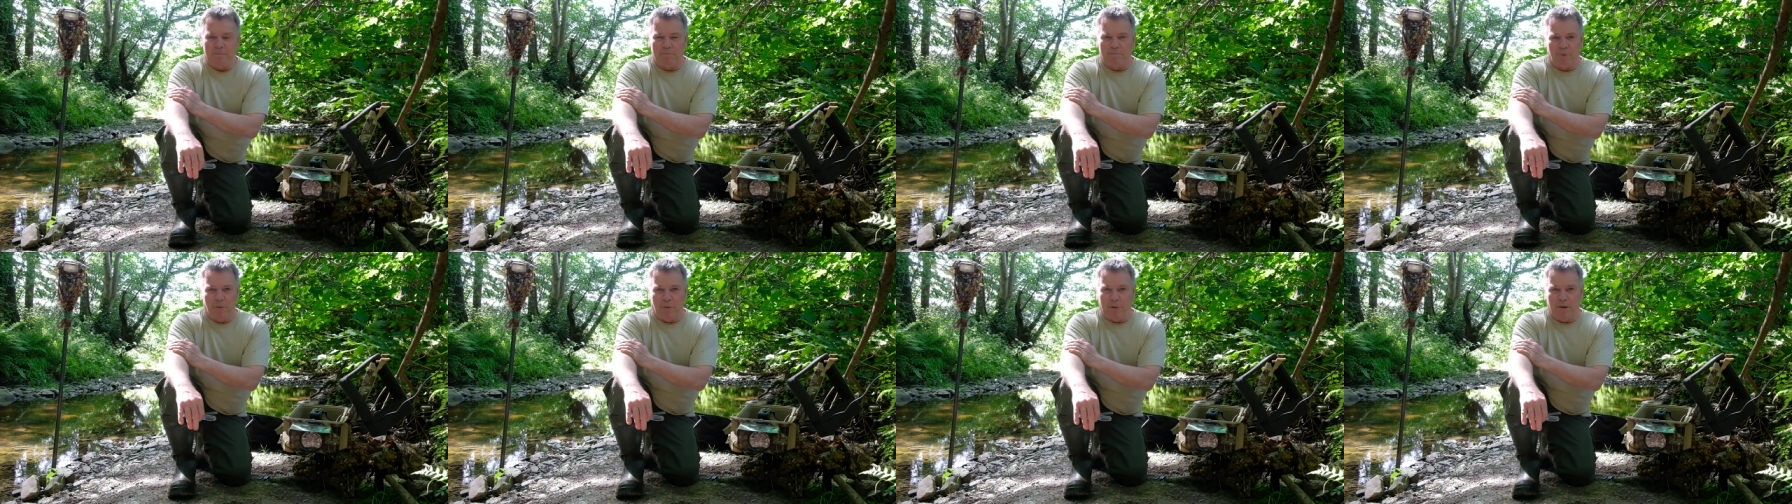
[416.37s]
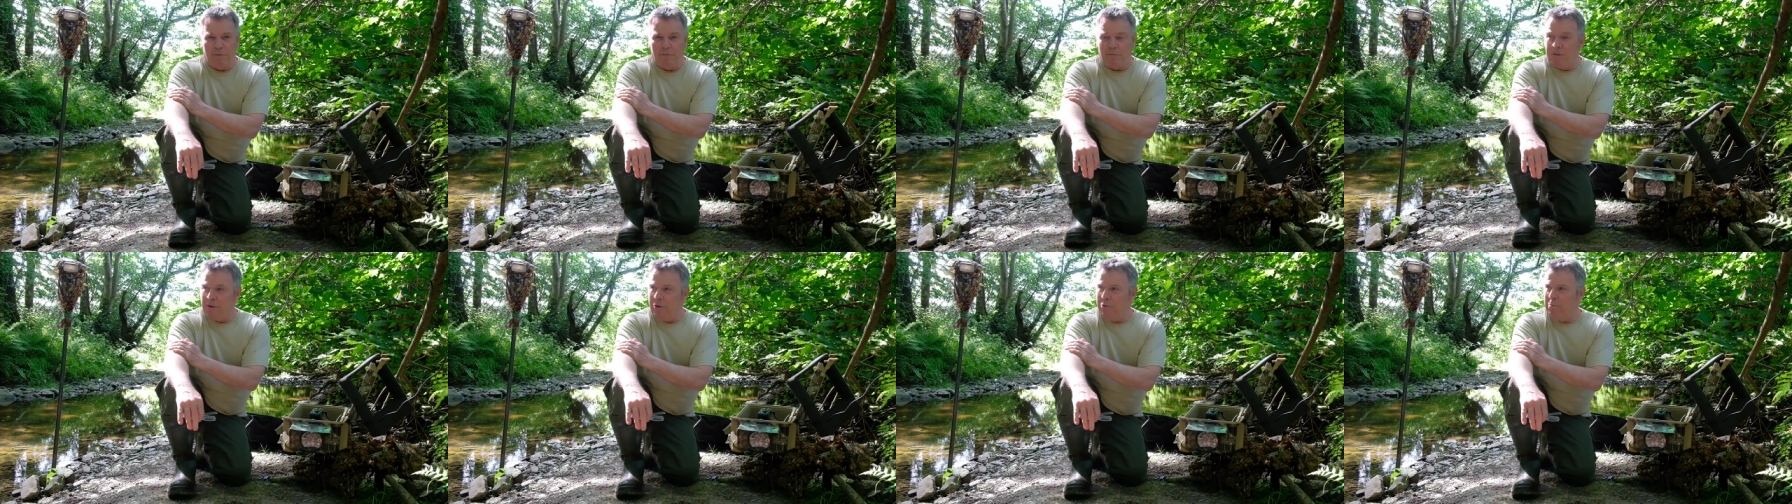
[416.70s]
within
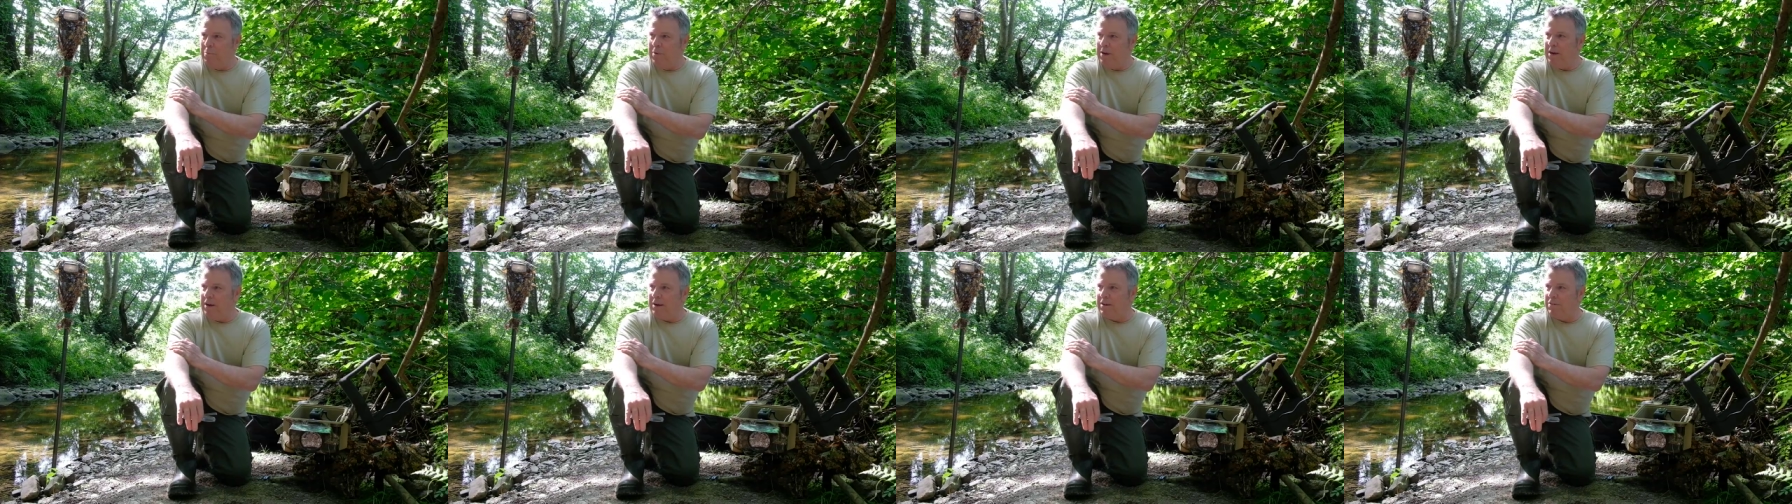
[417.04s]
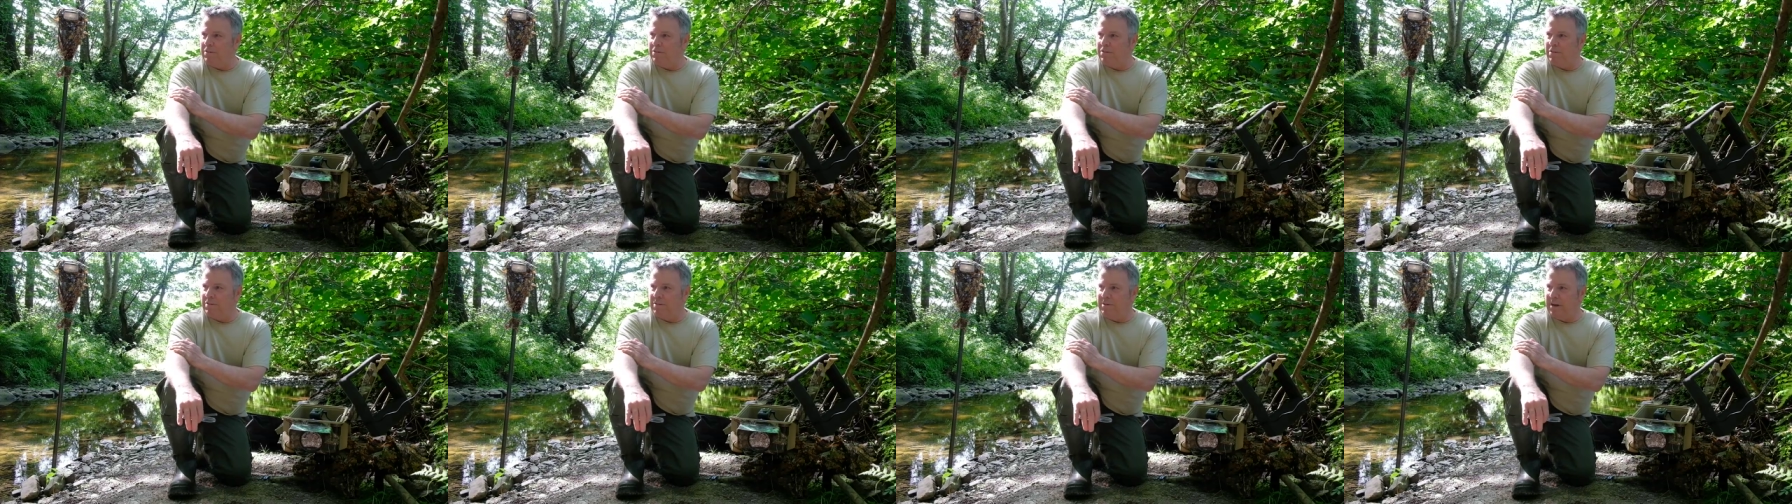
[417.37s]
a few
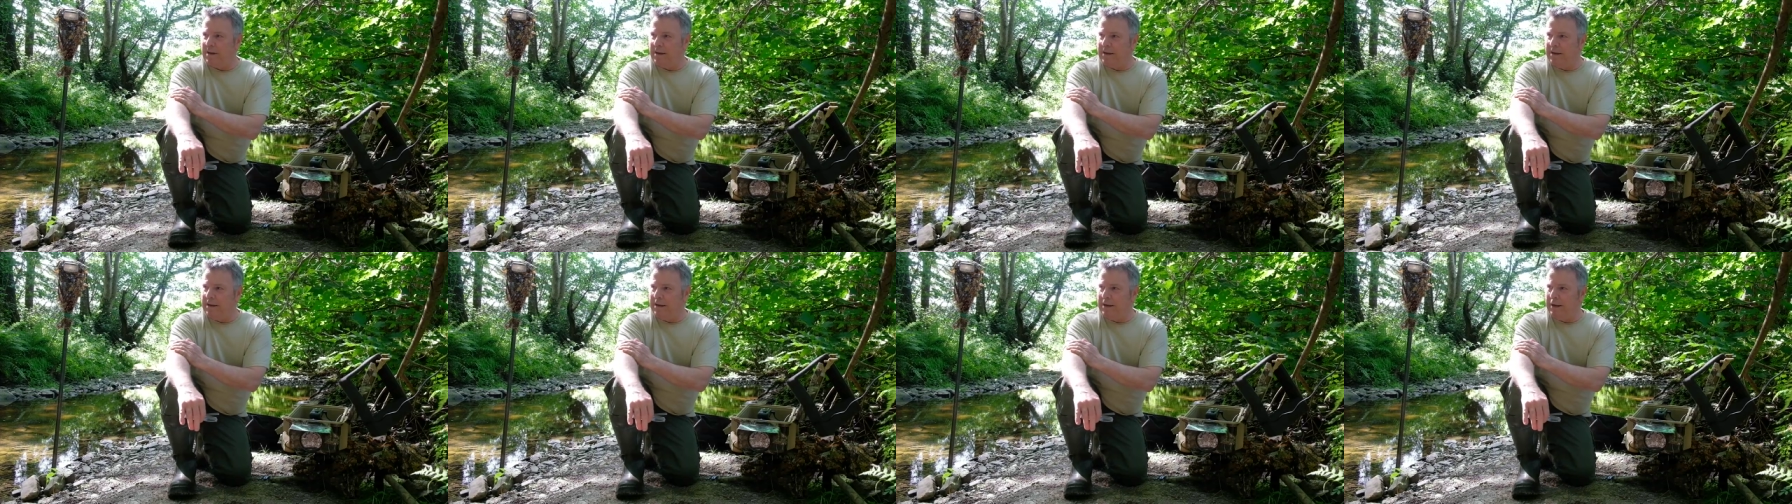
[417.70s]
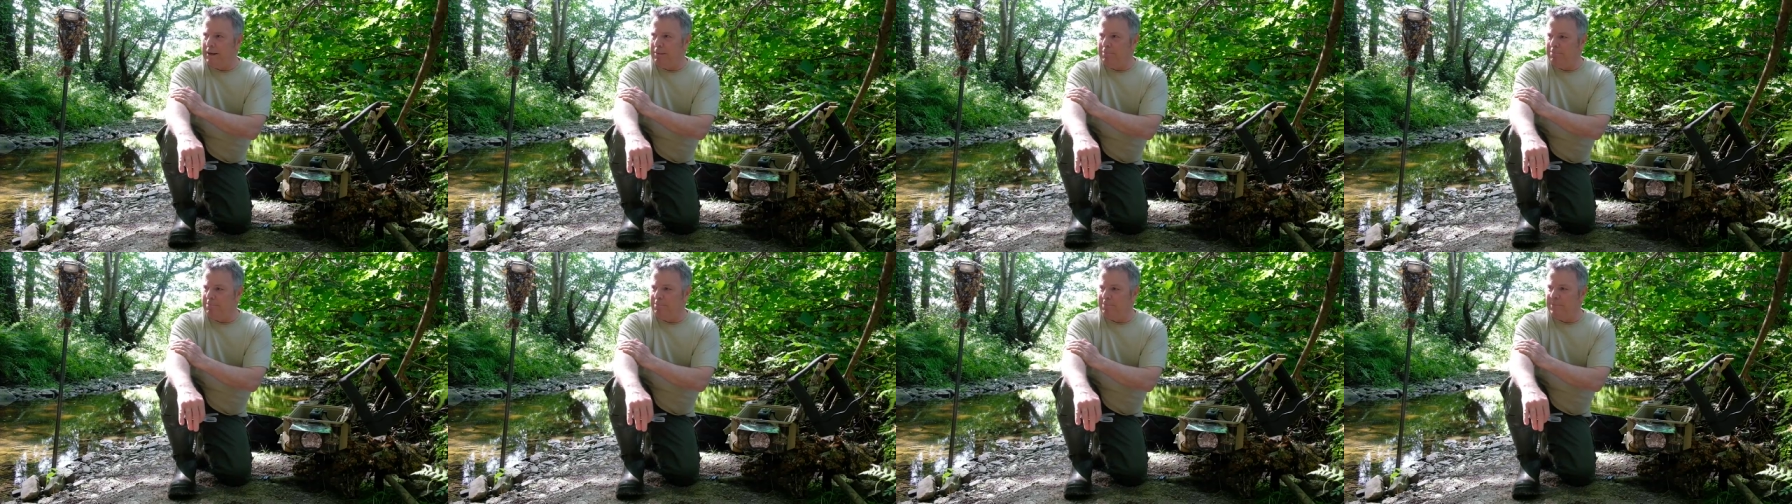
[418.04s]
minutes. And
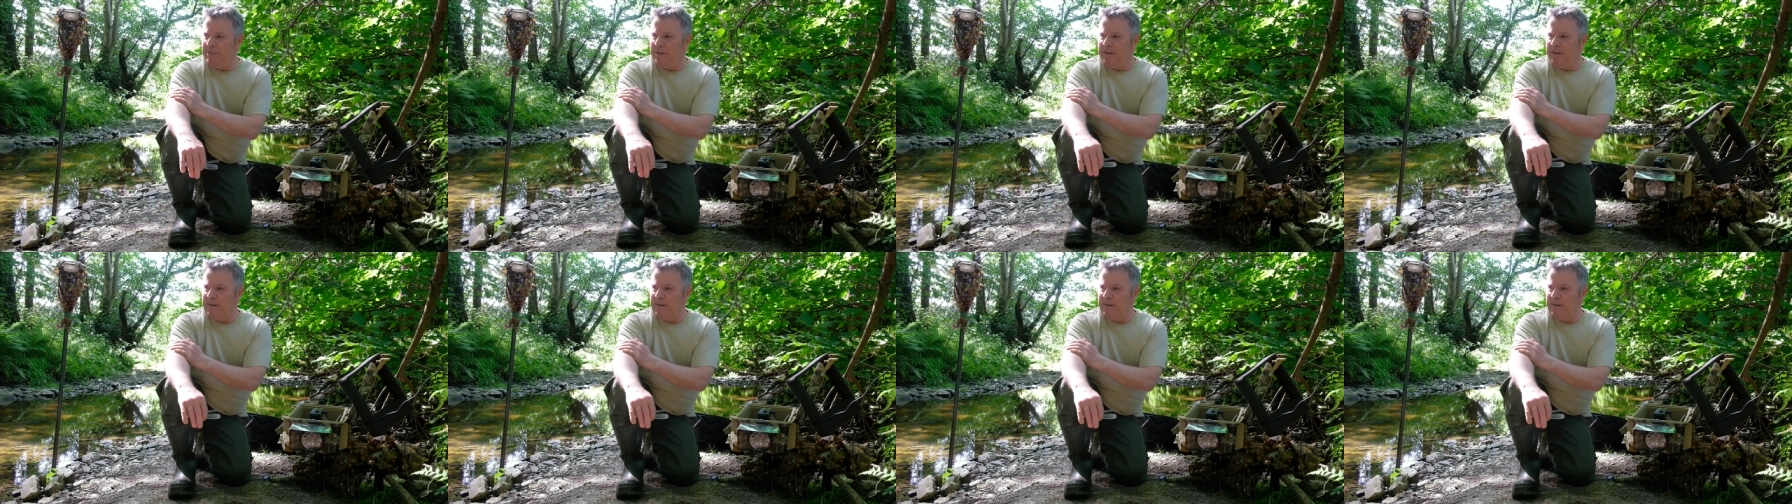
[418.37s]
um,